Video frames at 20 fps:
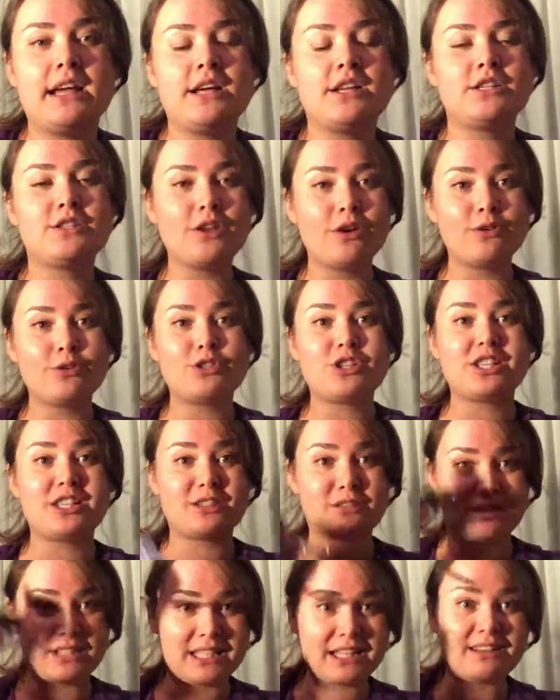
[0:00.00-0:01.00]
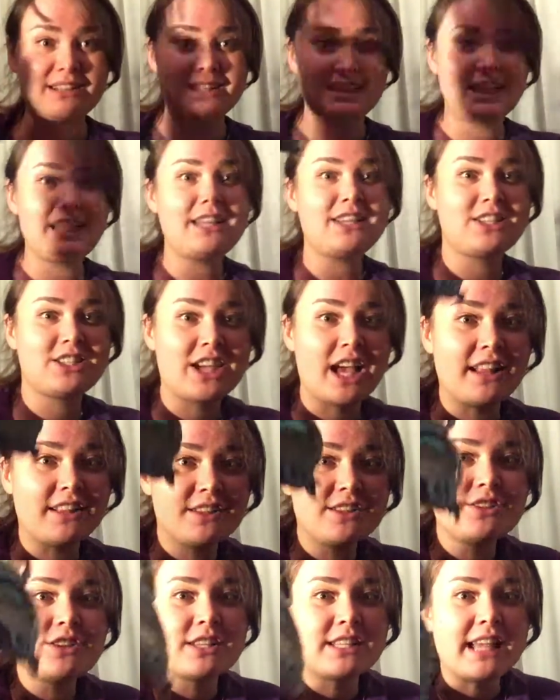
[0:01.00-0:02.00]
So just seriously
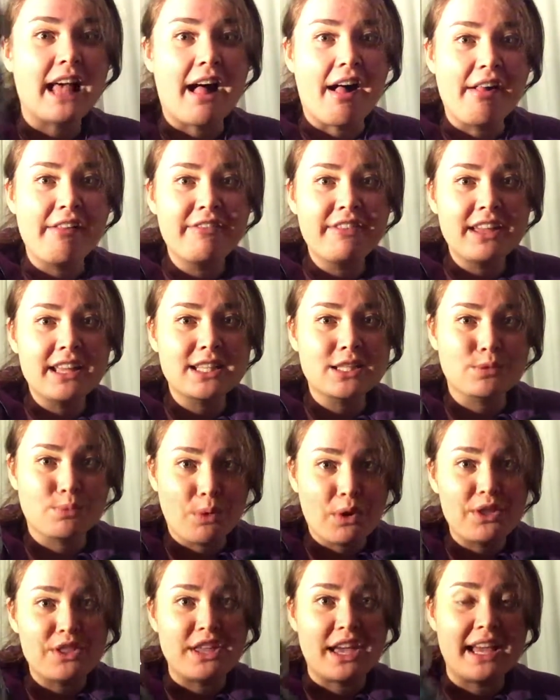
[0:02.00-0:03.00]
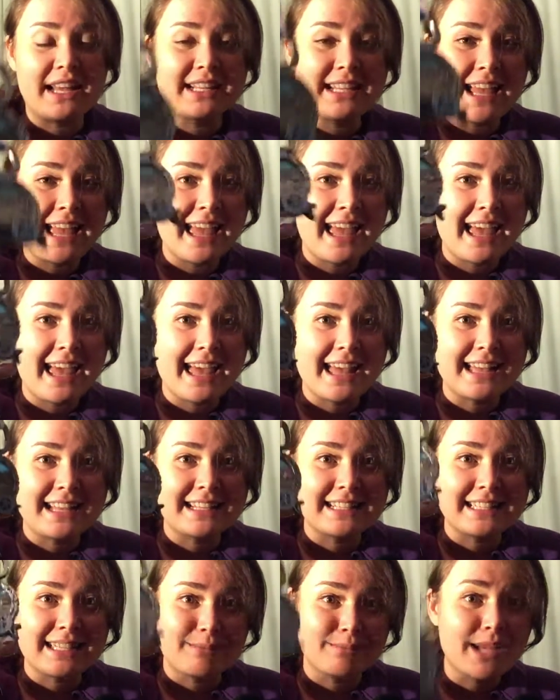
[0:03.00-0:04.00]
challenge yourself. It's worth it.
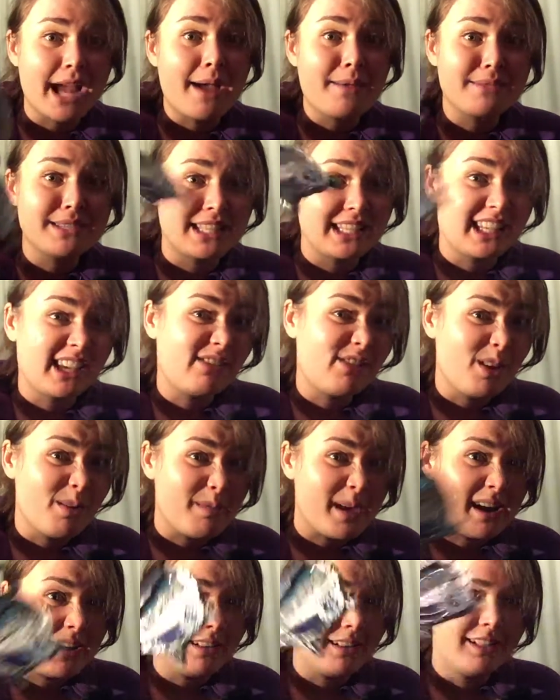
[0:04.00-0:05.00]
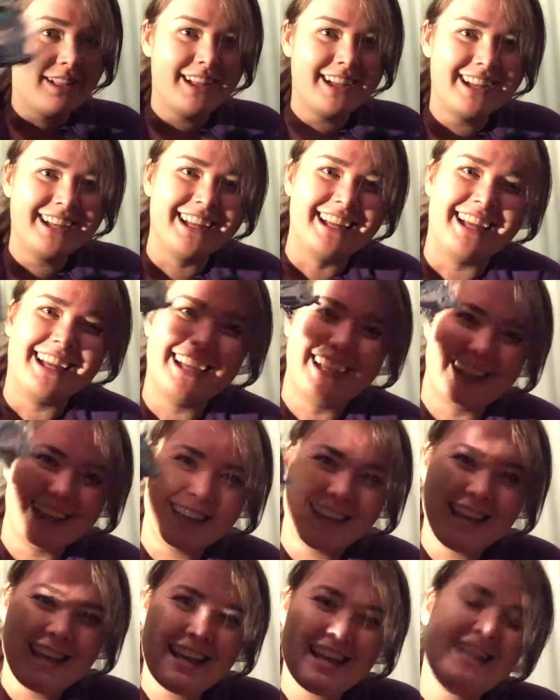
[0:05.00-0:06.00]
And sometimes they give you a medal
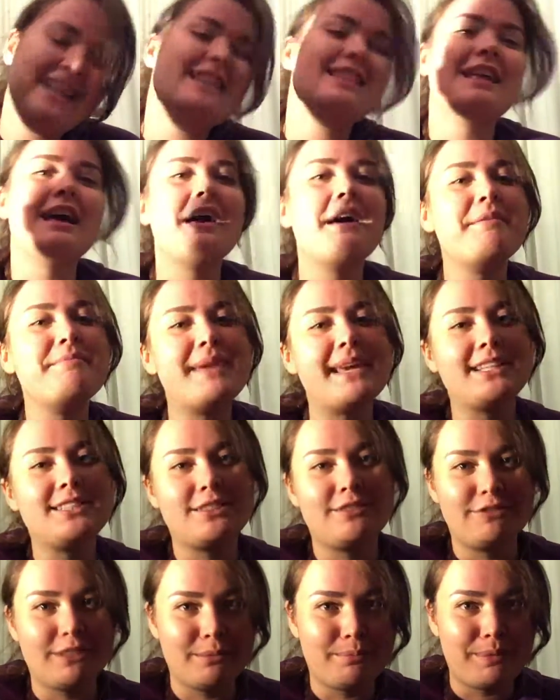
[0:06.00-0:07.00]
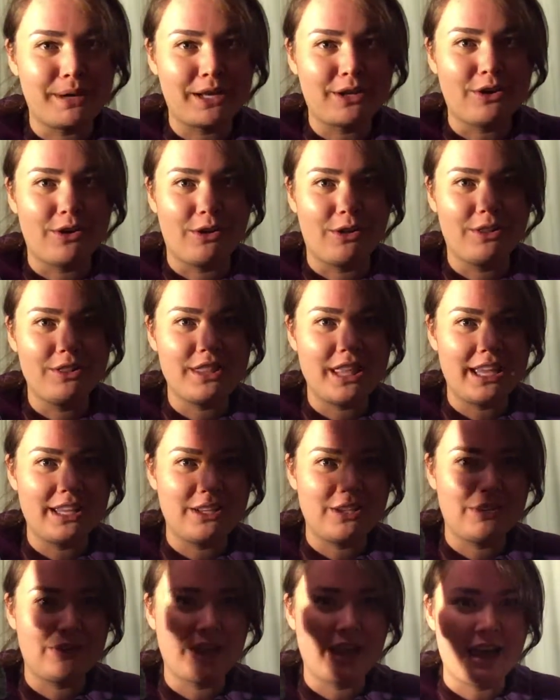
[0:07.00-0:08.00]
that makes you feel pretty cool that
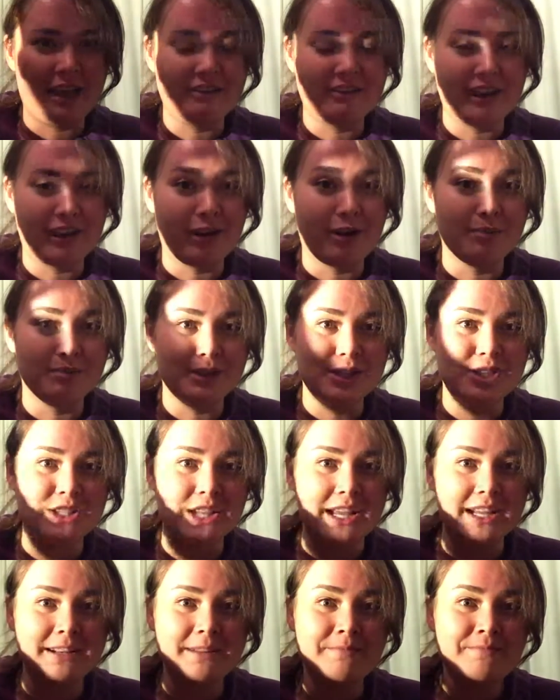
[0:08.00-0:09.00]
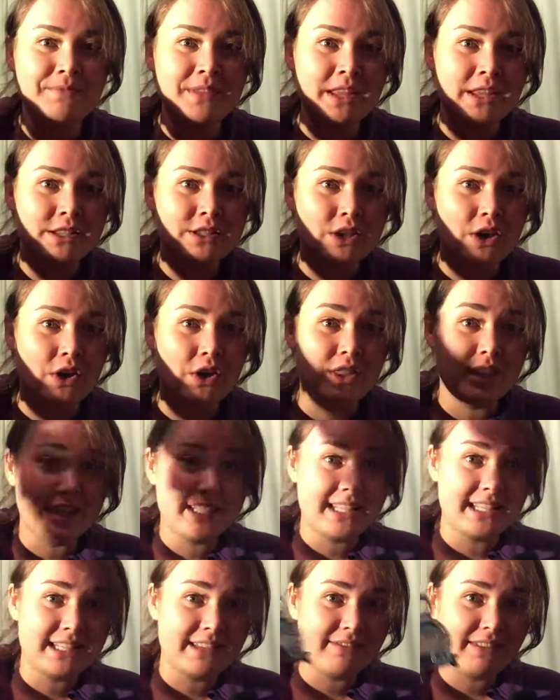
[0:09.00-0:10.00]
you have accomplished it. So this
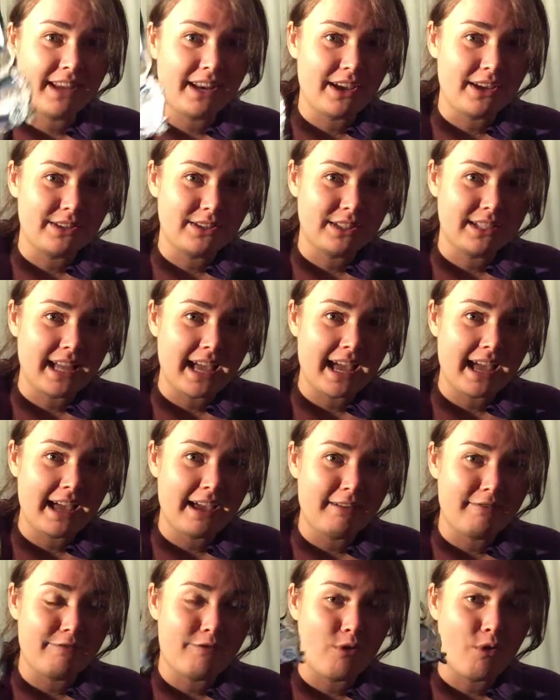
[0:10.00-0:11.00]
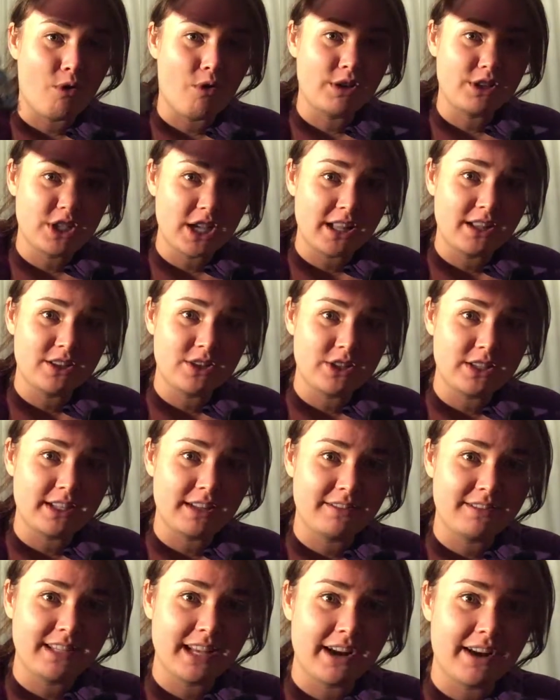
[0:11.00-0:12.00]
is the video today for Challenge
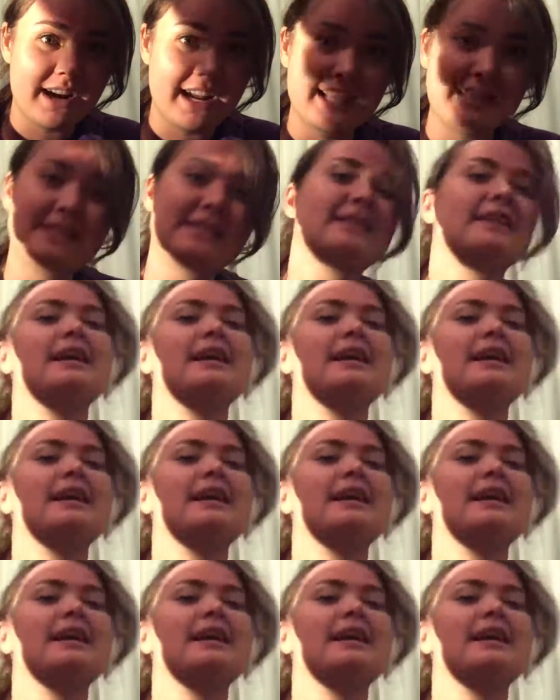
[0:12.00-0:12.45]
Yourself series.